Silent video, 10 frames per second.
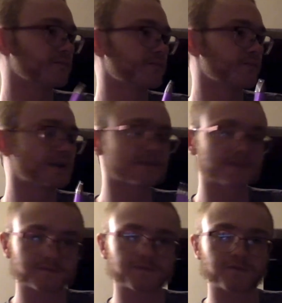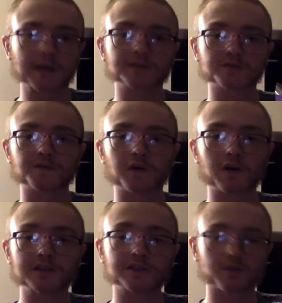because France was very
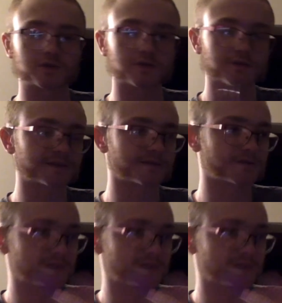socialist during